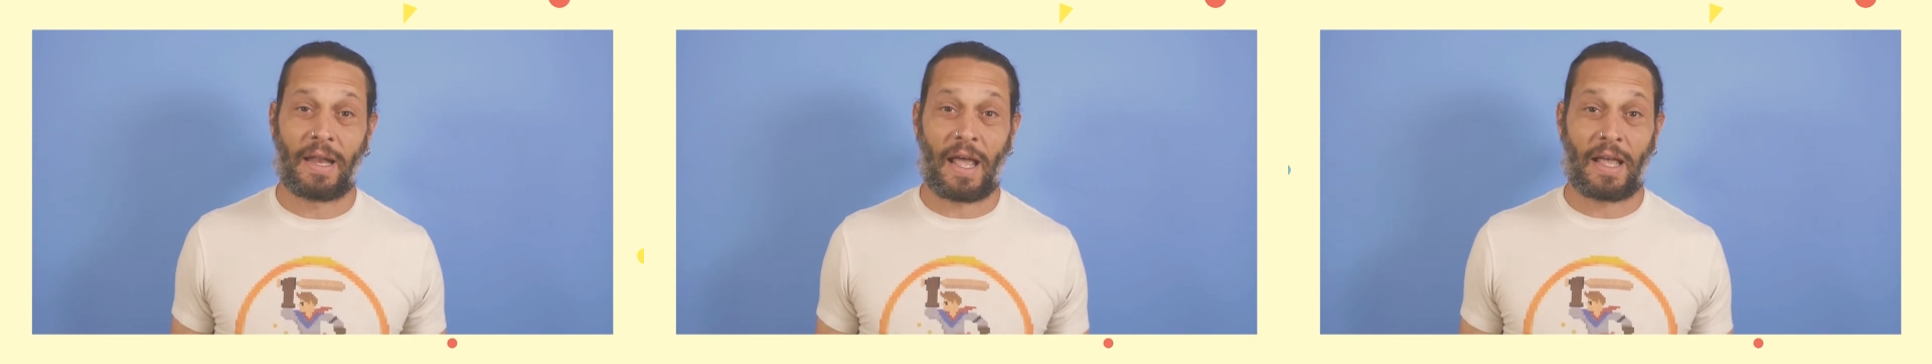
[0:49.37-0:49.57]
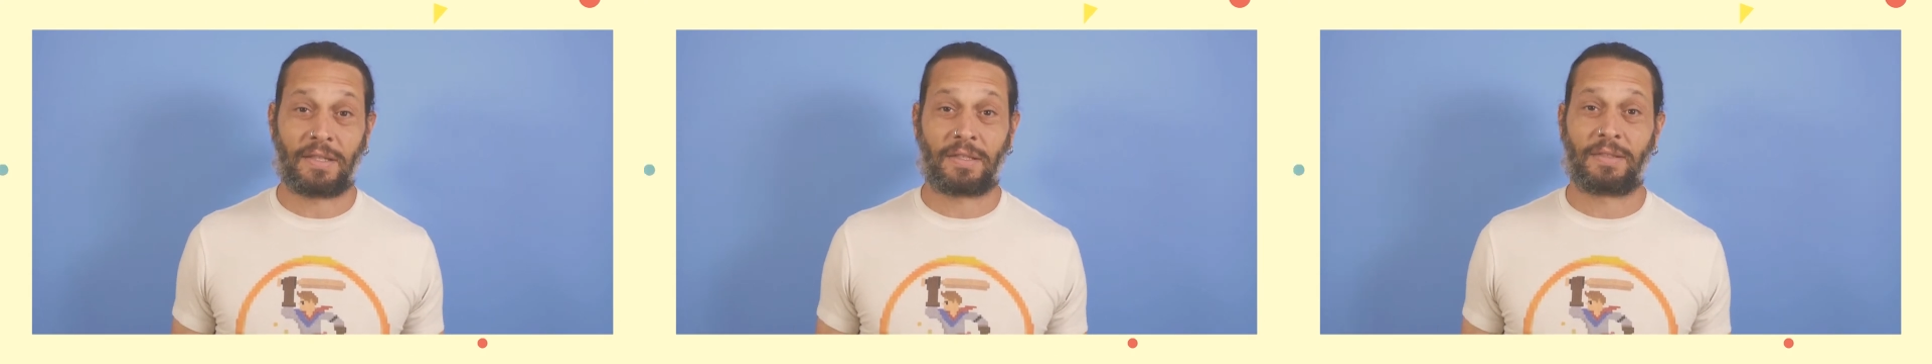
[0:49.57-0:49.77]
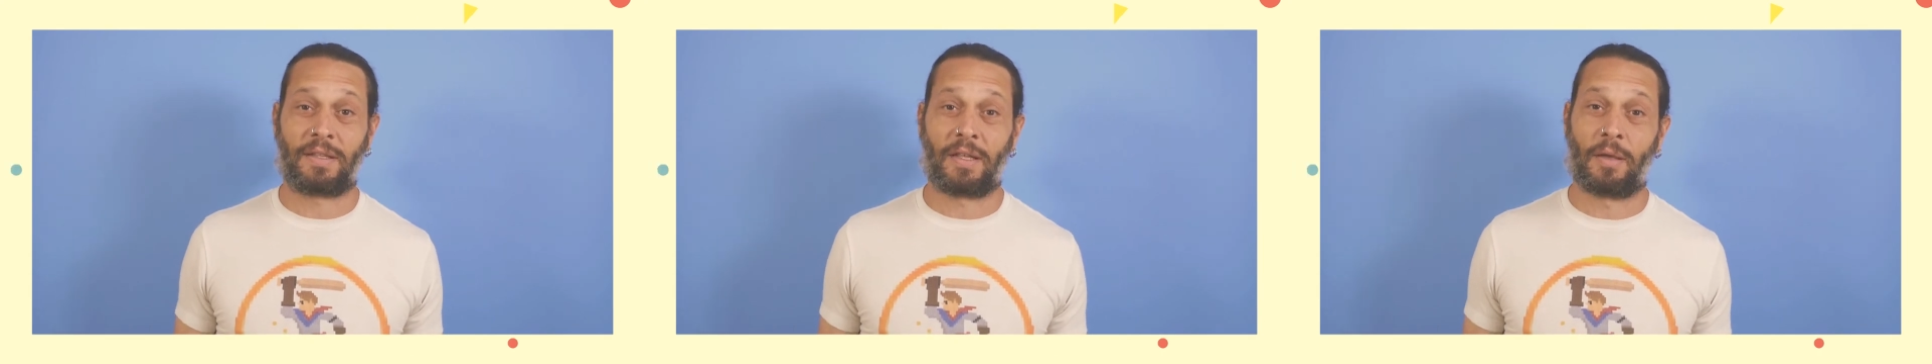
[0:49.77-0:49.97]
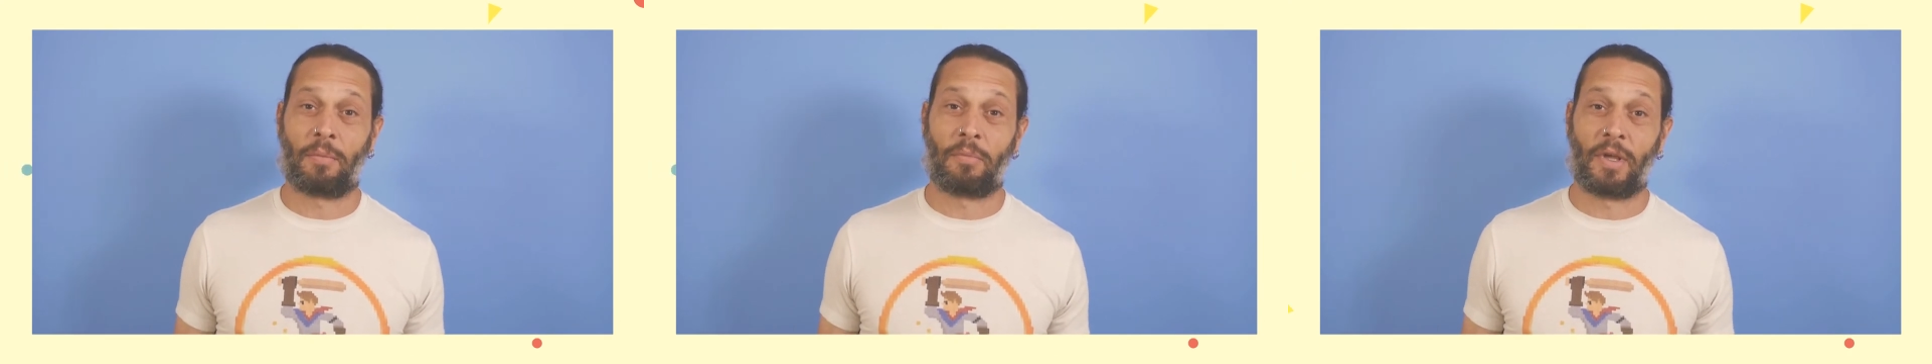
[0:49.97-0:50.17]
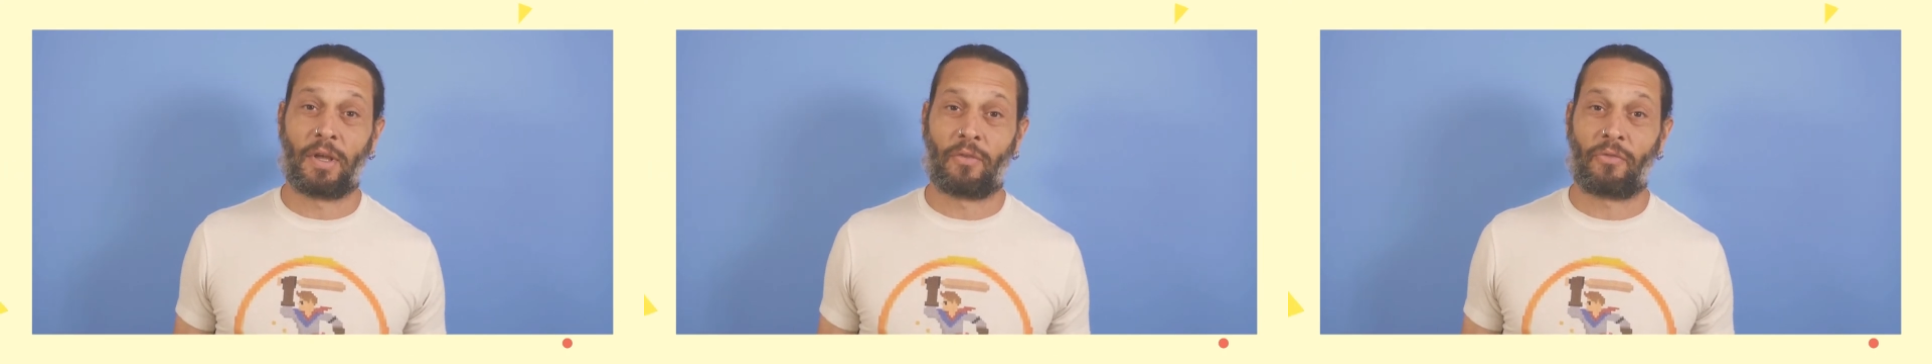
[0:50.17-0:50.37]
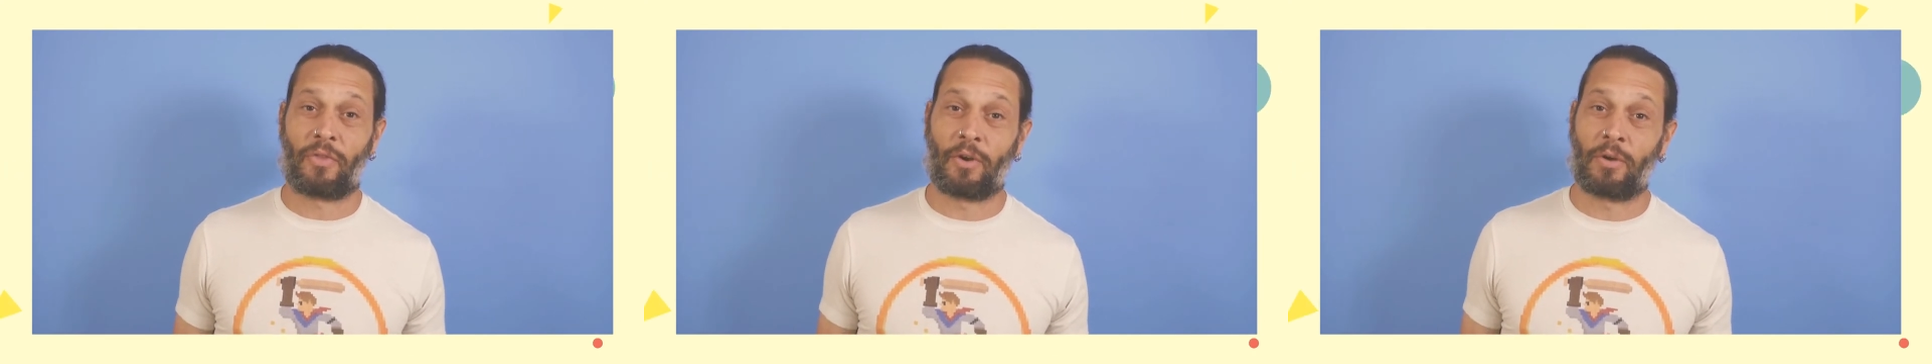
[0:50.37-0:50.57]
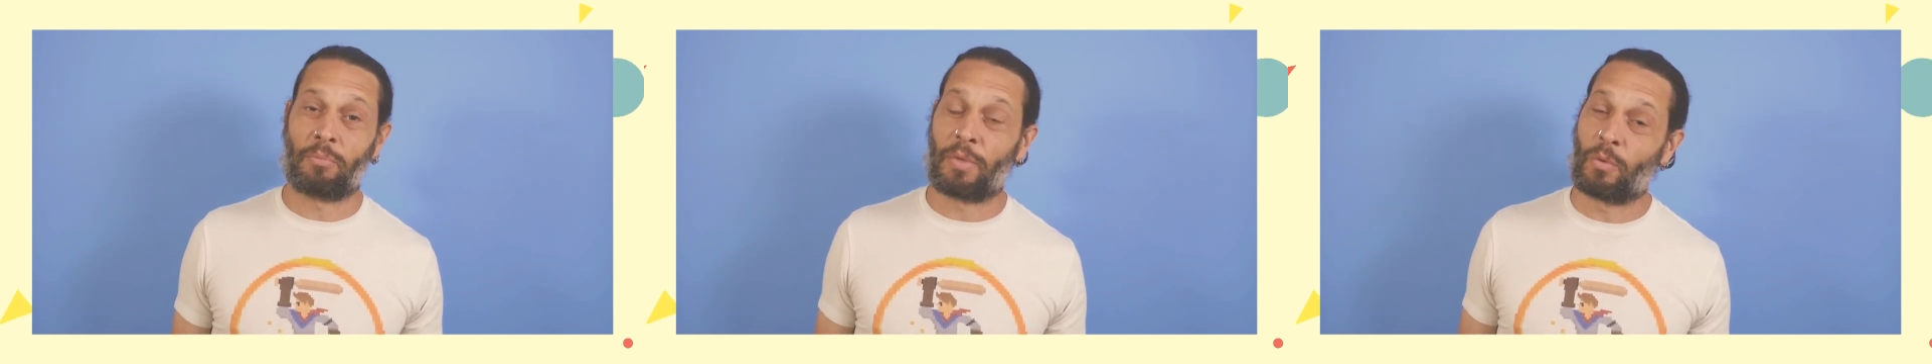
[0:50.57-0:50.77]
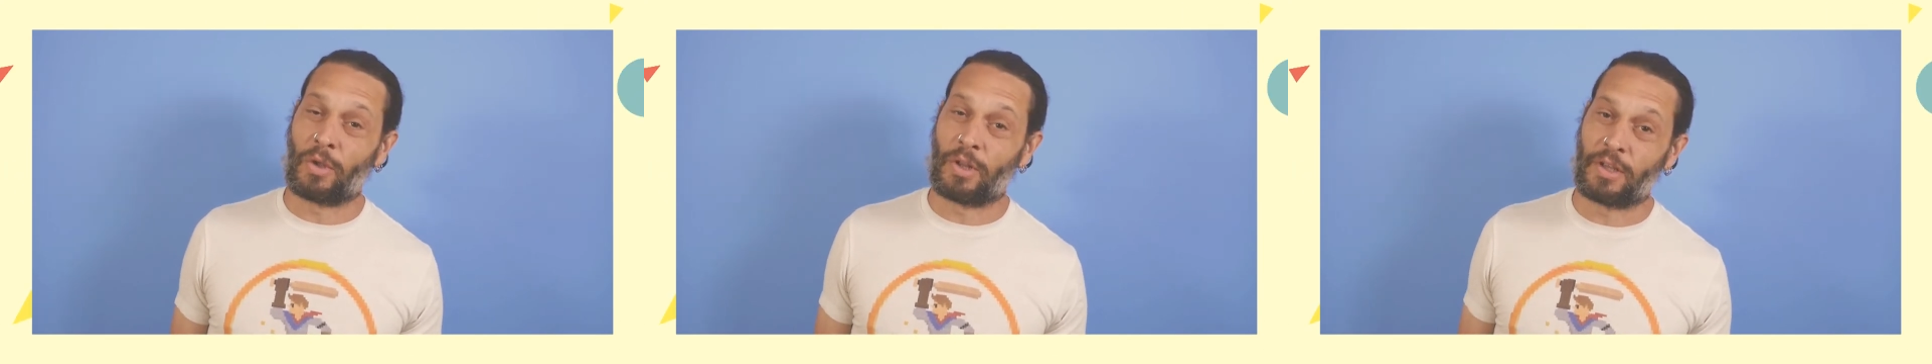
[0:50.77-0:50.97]
asks them if they'd
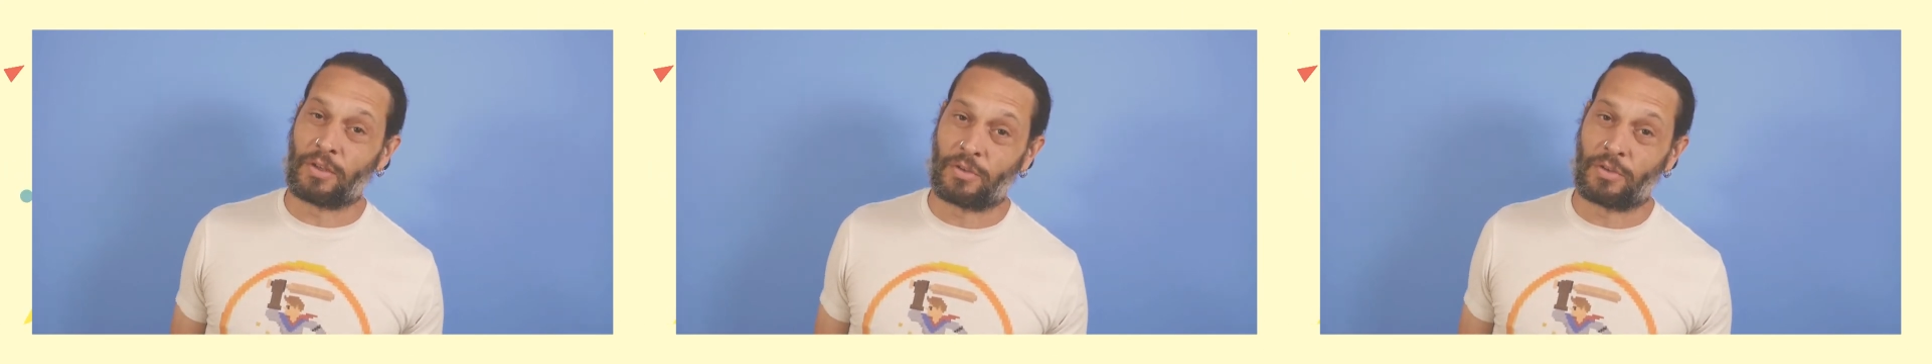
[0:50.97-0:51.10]
be willing